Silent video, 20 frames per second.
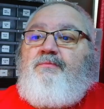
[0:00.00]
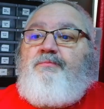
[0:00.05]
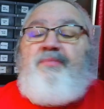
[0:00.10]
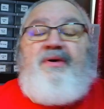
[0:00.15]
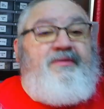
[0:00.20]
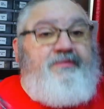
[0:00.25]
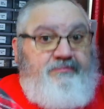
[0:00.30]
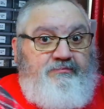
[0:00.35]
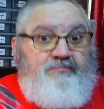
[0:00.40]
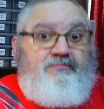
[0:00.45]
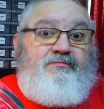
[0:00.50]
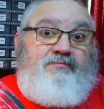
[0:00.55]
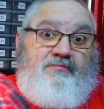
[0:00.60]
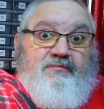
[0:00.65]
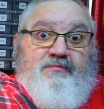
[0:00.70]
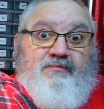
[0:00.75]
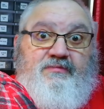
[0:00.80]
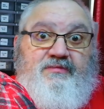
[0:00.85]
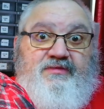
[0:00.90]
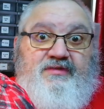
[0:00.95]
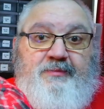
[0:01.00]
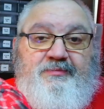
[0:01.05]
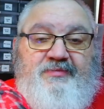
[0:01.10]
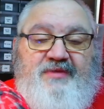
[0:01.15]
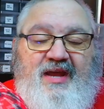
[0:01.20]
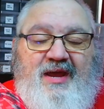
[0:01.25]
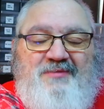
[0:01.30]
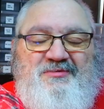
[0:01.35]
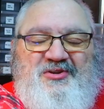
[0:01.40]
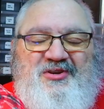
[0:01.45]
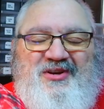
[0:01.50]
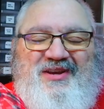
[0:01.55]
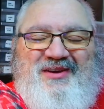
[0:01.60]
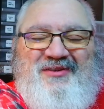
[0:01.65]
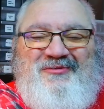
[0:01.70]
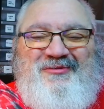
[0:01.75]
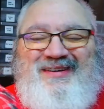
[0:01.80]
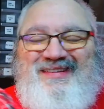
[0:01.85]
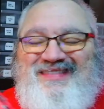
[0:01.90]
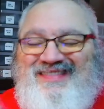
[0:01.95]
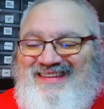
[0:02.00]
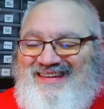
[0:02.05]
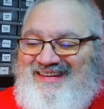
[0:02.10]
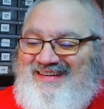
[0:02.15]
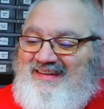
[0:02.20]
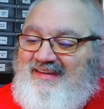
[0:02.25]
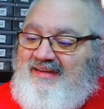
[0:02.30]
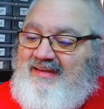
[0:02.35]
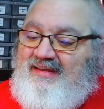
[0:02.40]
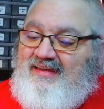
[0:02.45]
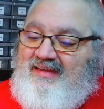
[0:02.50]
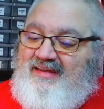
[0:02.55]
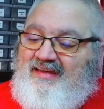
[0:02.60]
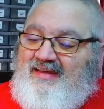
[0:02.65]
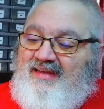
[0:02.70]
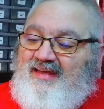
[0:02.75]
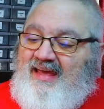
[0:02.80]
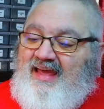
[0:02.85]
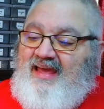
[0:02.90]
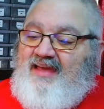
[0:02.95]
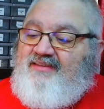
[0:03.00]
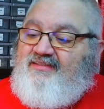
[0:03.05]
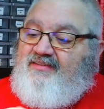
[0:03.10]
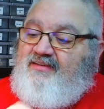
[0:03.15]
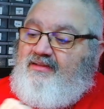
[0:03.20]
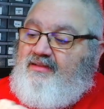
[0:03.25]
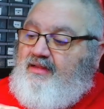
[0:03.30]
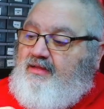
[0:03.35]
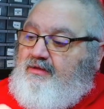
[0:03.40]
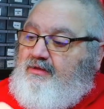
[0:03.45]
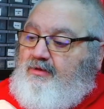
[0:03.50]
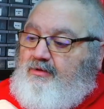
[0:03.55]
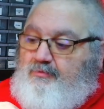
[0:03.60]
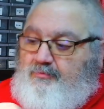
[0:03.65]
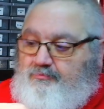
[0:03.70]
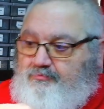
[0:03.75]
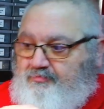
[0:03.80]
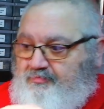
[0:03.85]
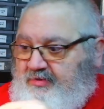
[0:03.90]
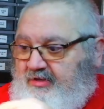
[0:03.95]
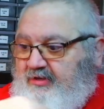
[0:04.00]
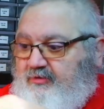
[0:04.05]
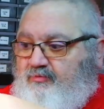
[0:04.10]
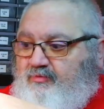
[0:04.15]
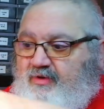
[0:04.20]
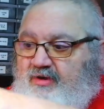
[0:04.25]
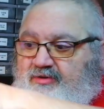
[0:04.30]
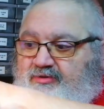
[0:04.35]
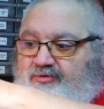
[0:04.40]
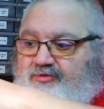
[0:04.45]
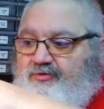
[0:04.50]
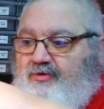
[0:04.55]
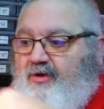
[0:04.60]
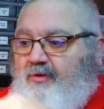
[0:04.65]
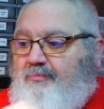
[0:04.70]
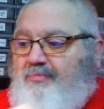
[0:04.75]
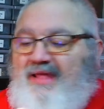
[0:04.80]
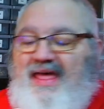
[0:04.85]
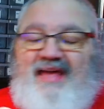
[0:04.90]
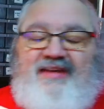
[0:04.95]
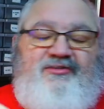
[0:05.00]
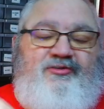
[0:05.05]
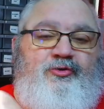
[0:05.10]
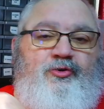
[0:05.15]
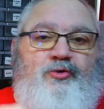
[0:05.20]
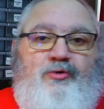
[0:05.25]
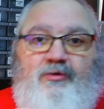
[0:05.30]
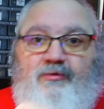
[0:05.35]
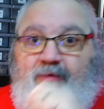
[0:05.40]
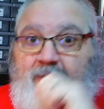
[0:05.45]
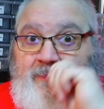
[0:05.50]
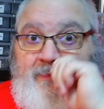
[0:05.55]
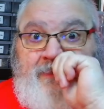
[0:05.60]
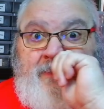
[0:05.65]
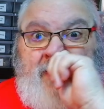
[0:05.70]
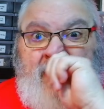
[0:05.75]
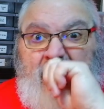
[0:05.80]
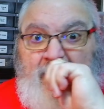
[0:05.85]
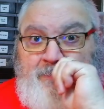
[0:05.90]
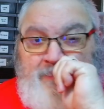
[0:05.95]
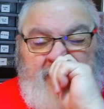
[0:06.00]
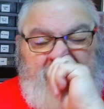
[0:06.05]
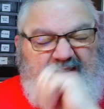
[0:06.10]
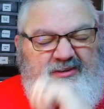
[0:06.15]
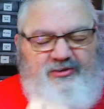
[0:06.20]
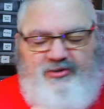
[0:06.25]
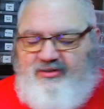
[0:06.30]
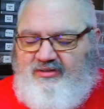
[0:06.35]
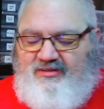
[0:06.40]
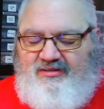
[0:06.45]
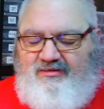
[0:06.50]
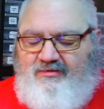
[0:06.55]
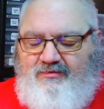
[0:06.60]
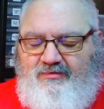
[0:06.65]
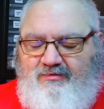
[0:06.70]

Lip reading: But sometimes you get one that has big red black circle around the top, and it's just